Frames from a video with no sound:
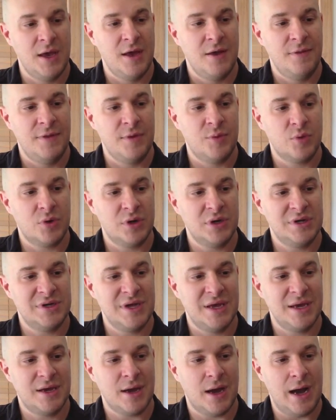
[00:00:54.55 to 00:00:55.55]
Then we're going
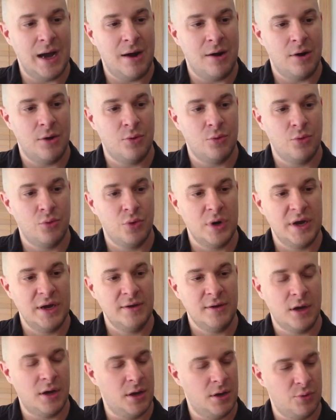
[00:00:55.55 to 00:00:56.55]
to take our
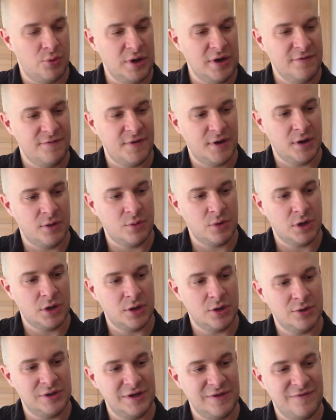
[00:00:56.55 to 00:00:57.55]
ring finger, we're going
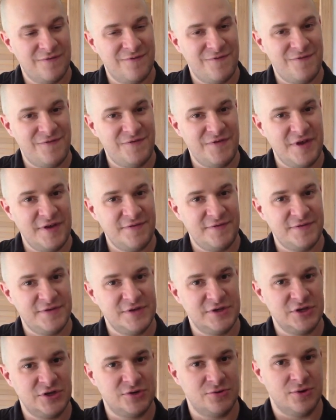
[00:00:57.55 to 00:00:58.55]
to go to the 5th
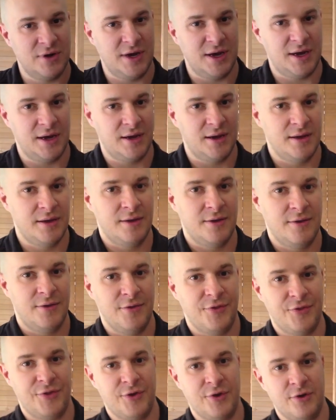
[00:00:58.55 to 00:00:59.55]
string,
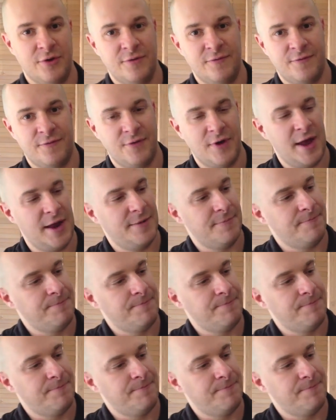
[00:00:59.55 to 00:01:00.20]
3rd fret.